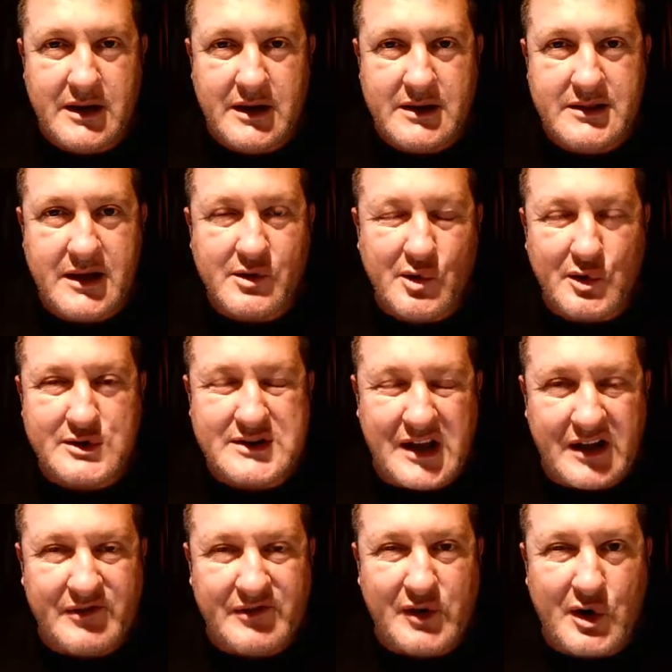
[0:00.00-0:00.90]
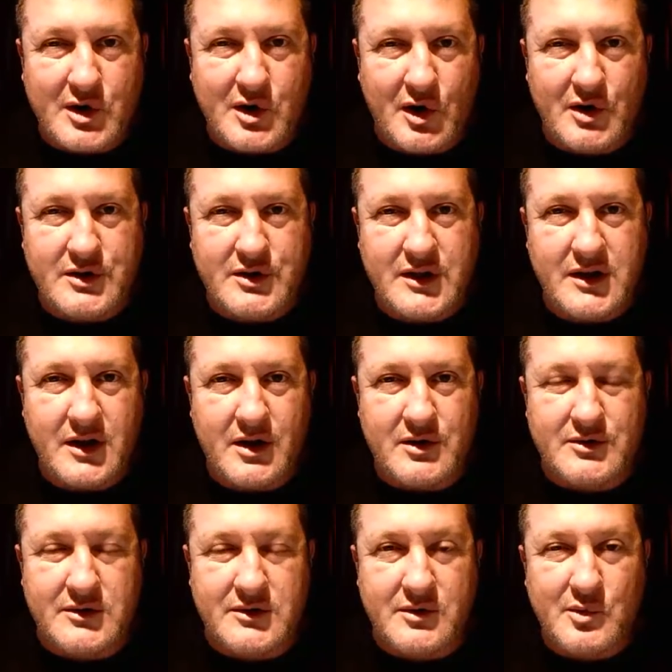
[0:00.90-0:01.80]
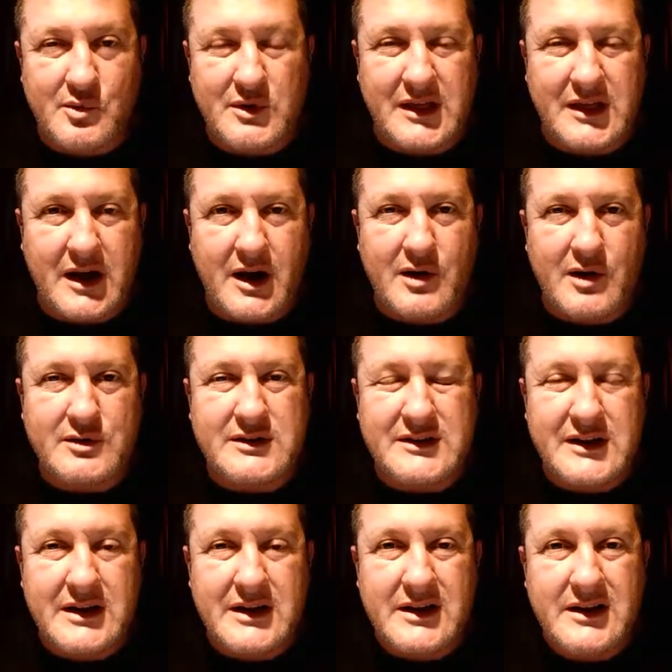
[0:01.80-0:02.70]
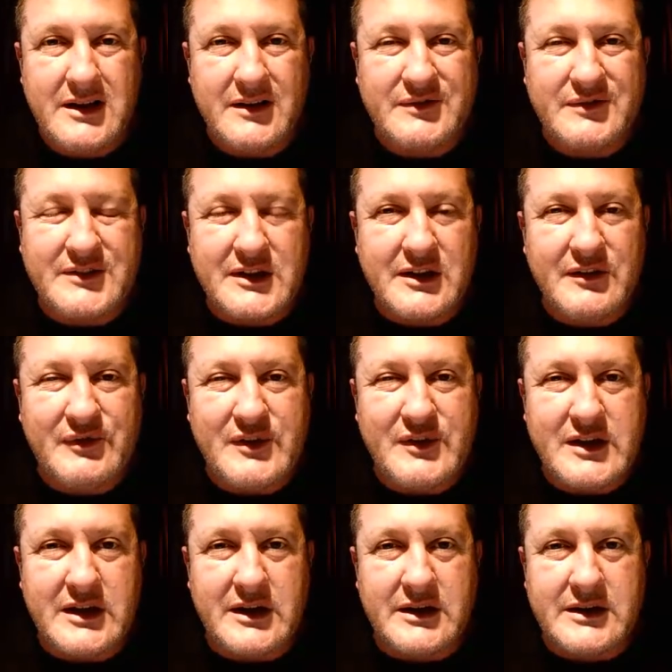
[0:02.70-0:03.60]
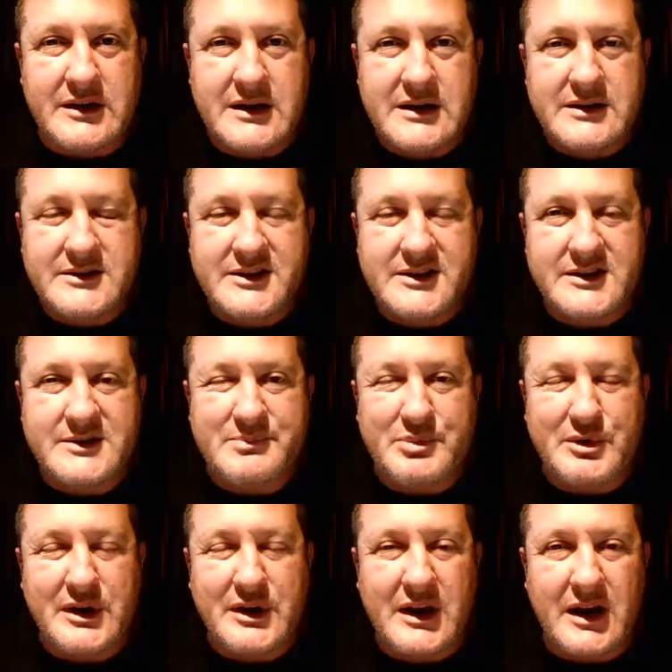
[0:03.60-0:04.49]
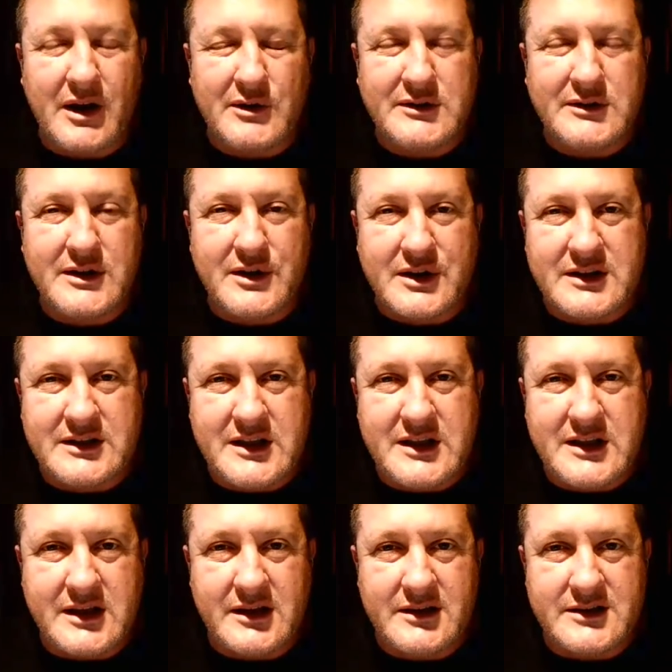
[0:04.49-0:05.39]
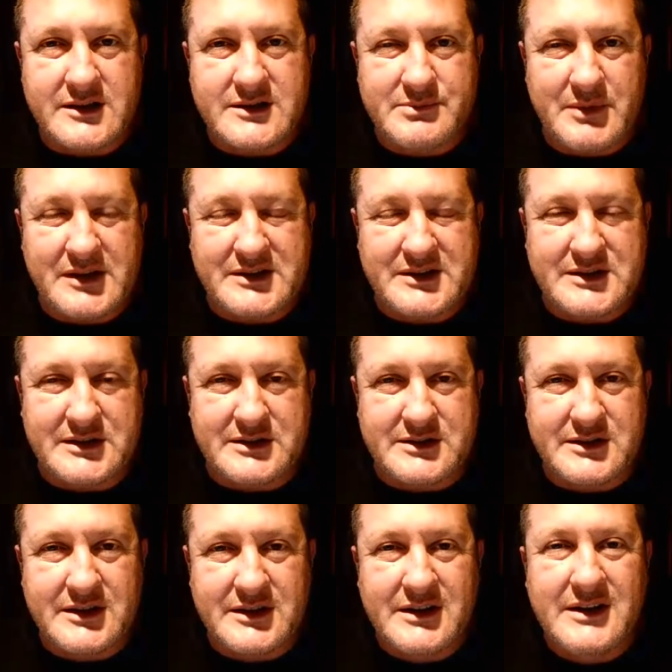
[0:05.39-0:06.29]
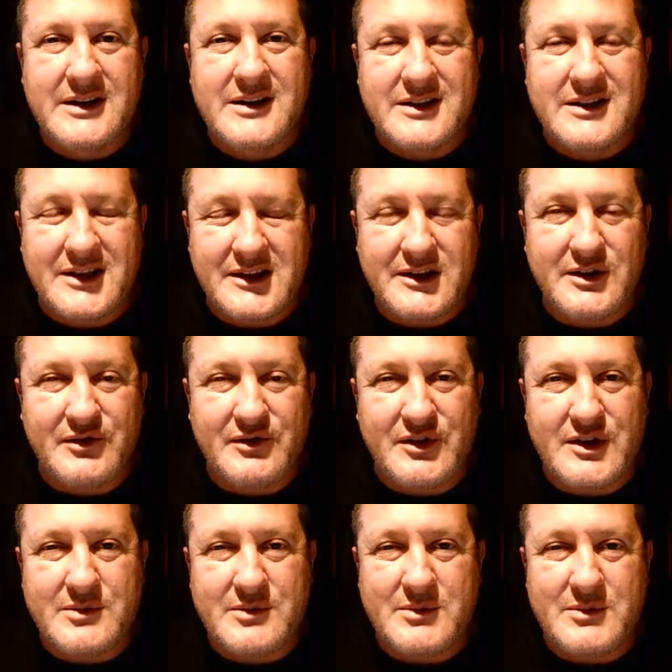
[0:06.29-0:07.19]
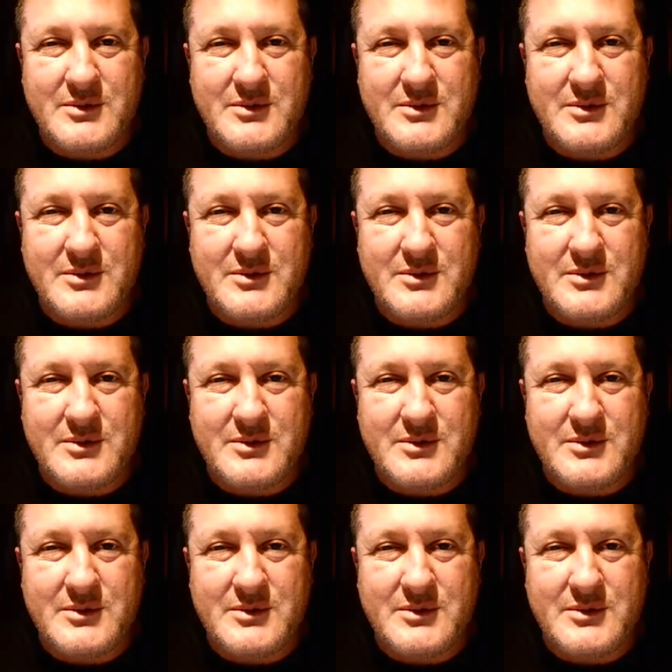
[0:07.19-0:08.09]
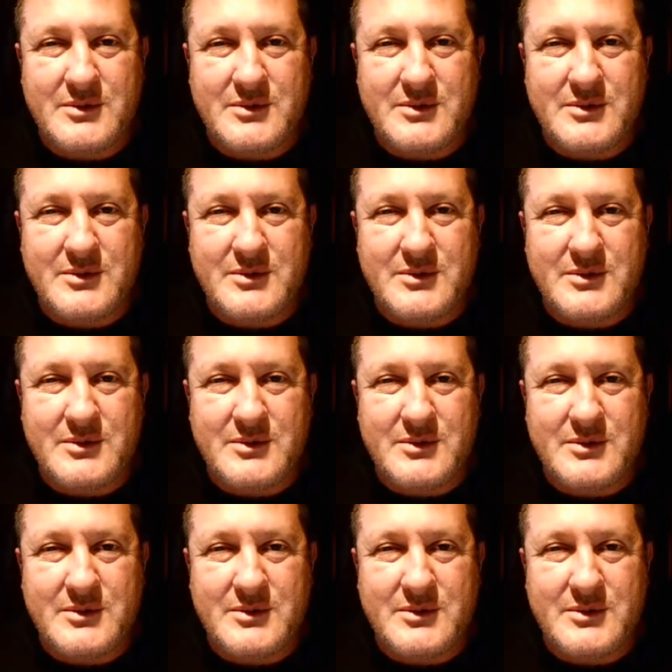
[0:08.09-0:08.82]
And they can cause havoc on their own without lifting a finger, just putting out a ridiculous message. Thank you very much. Till the next video.